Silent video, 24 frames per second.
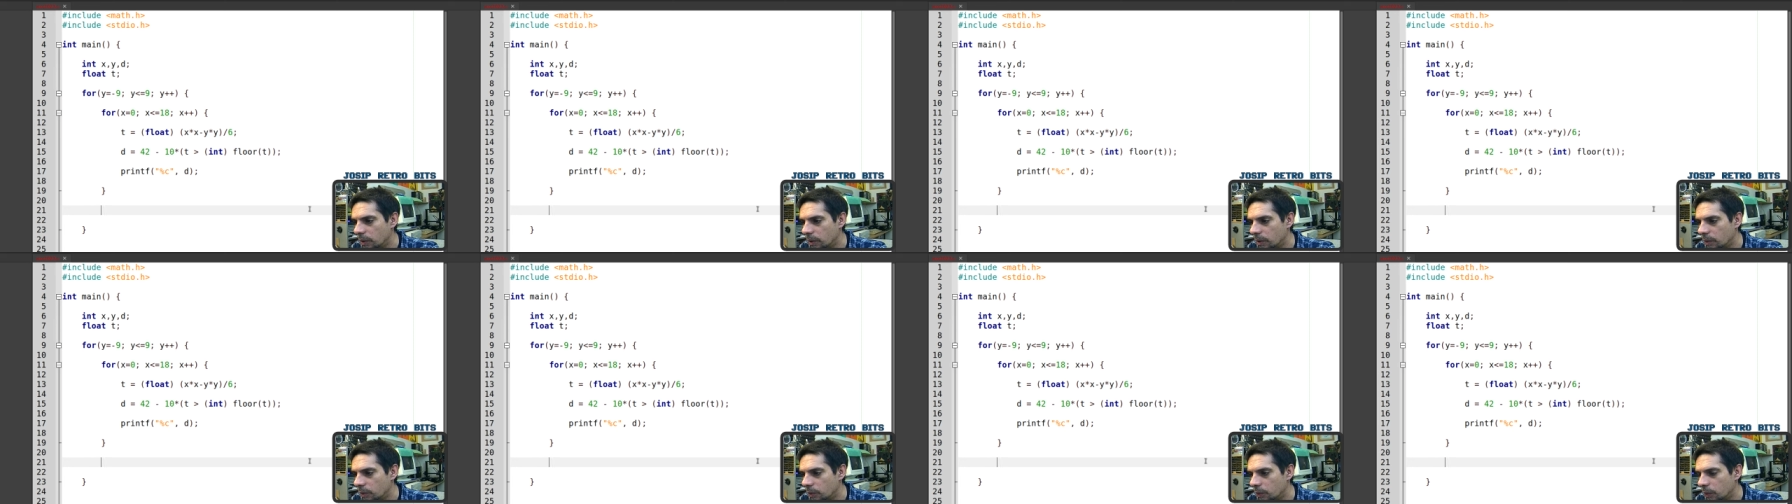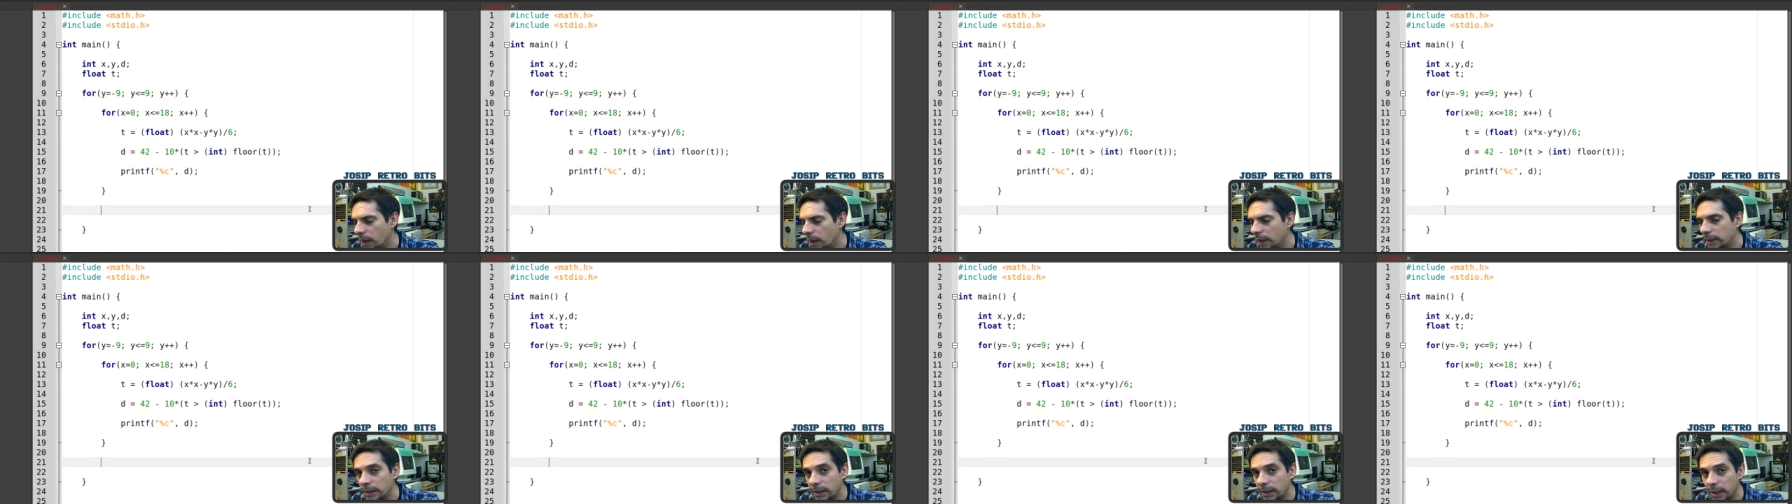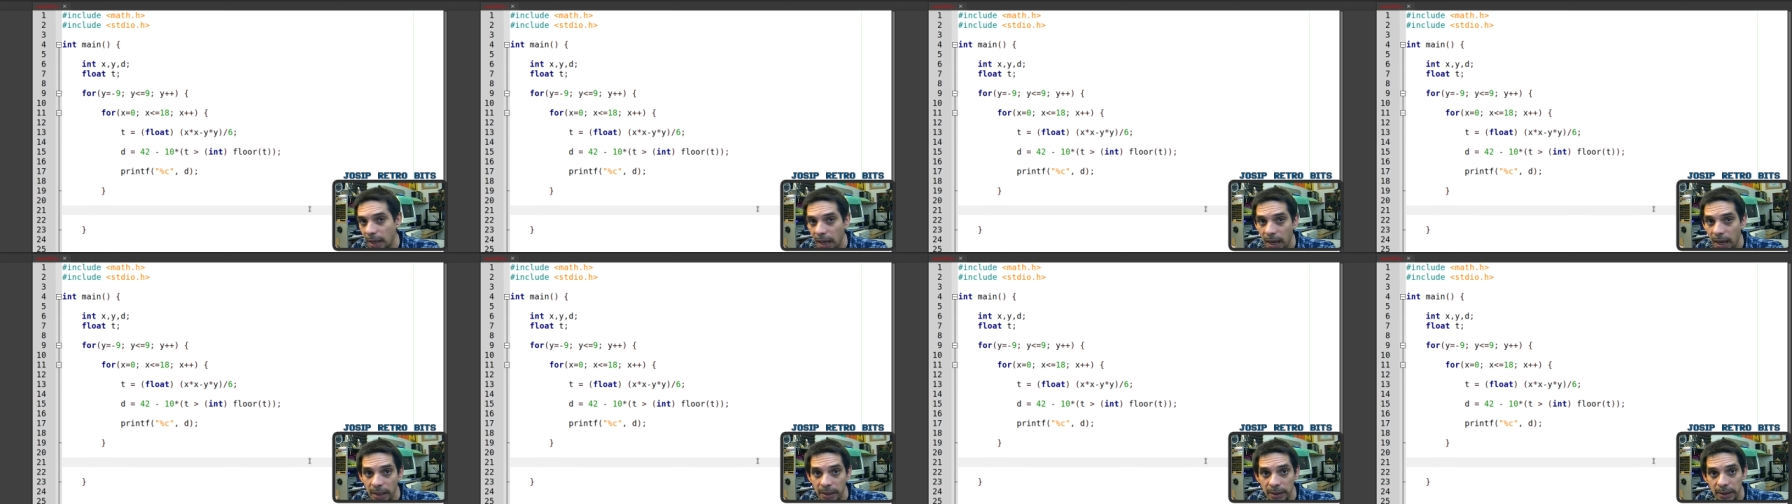one
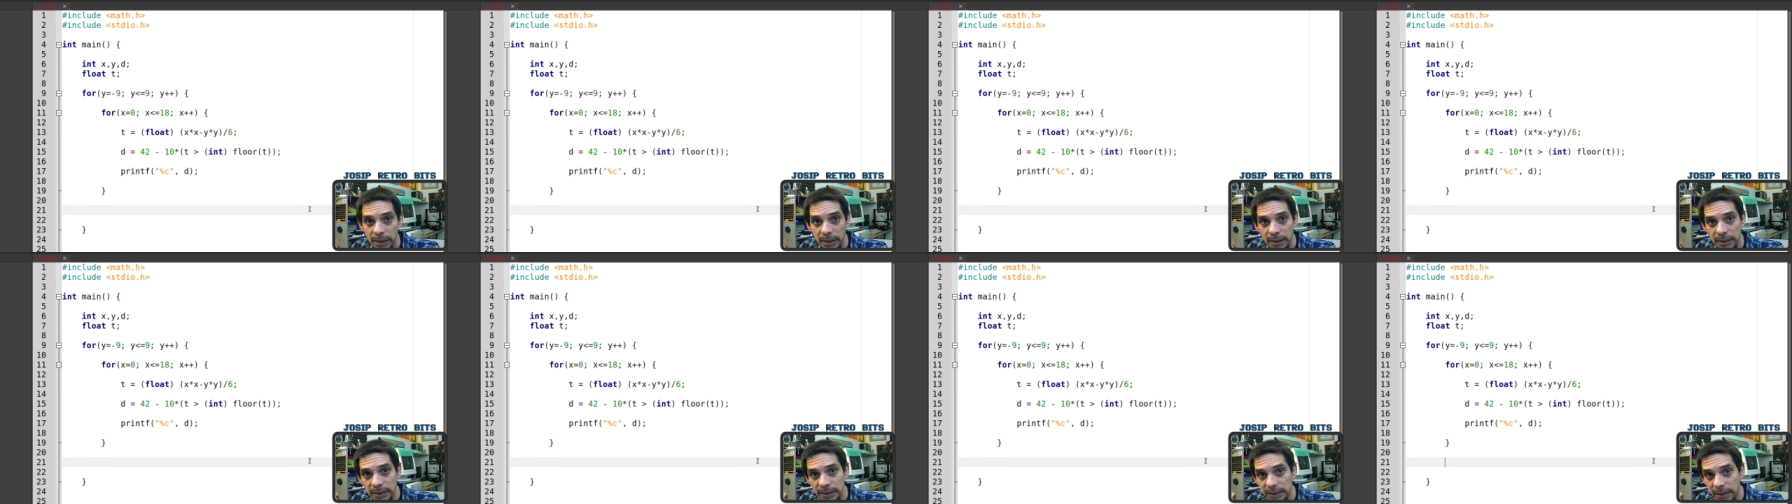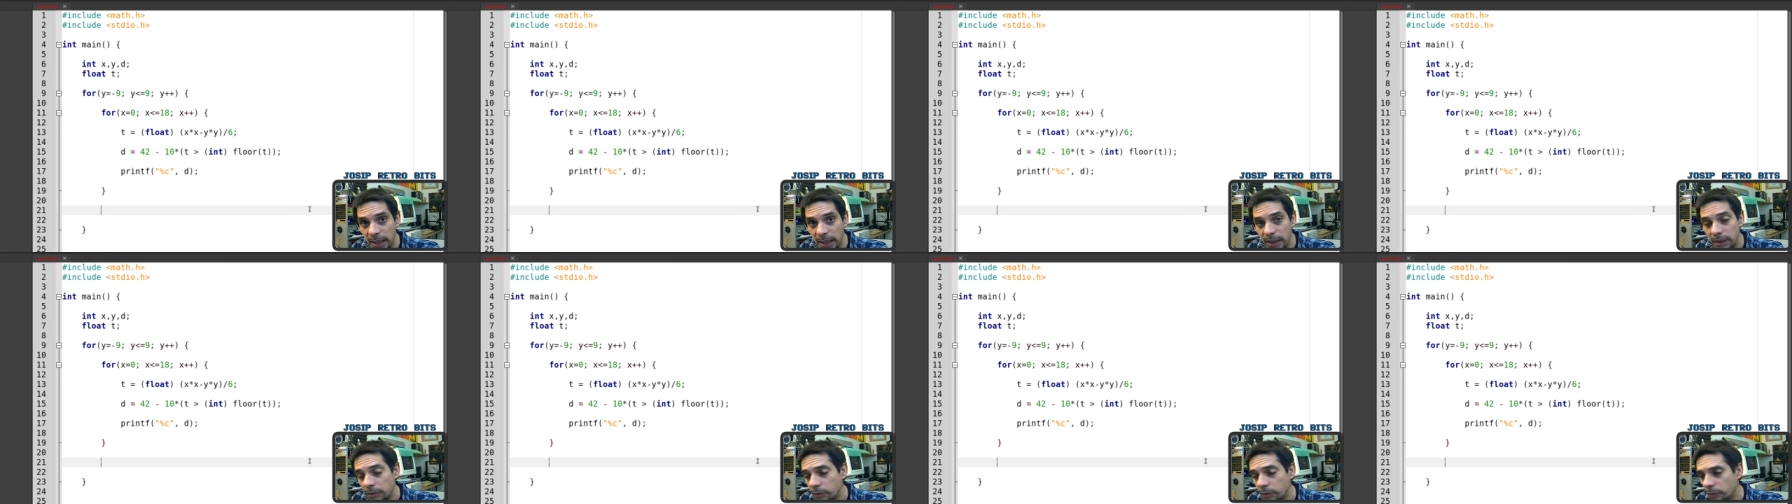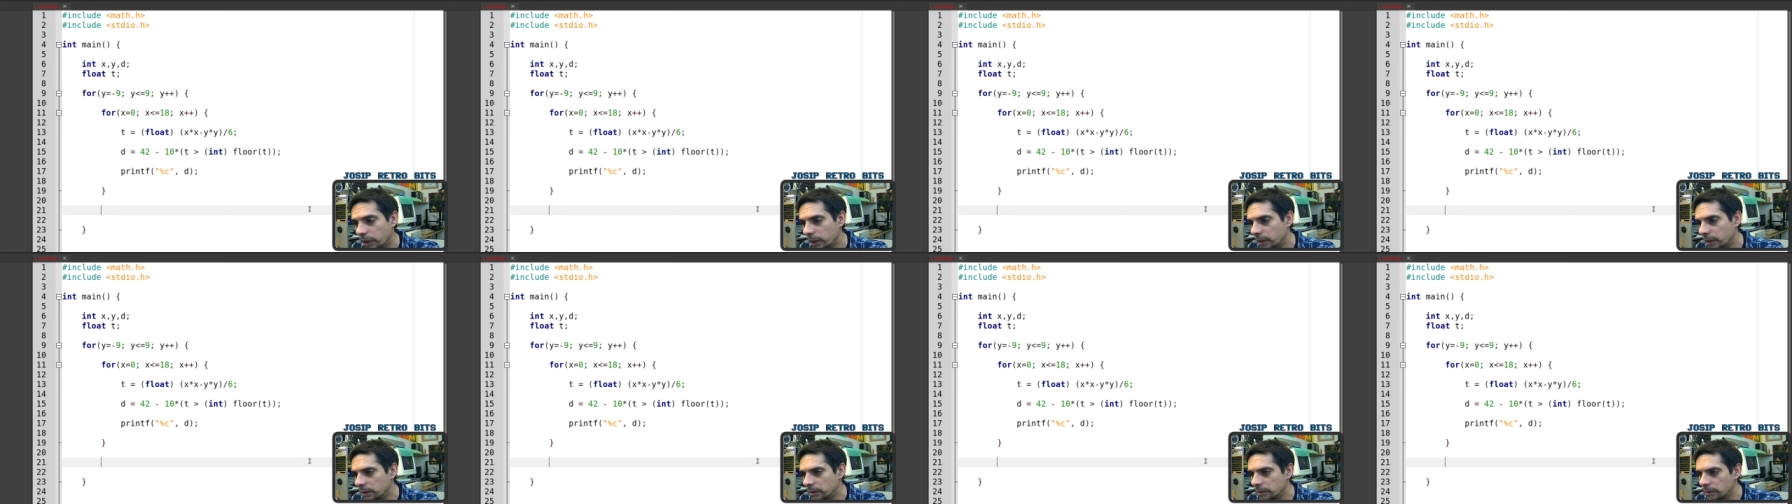line is done
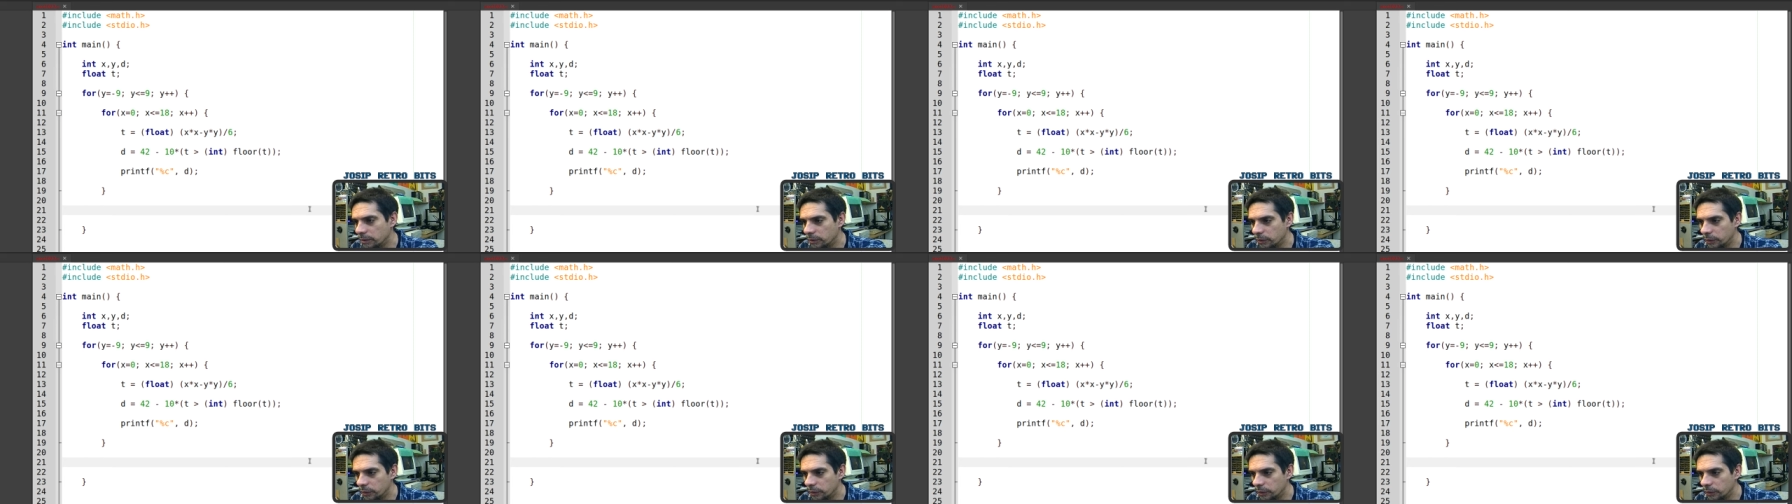when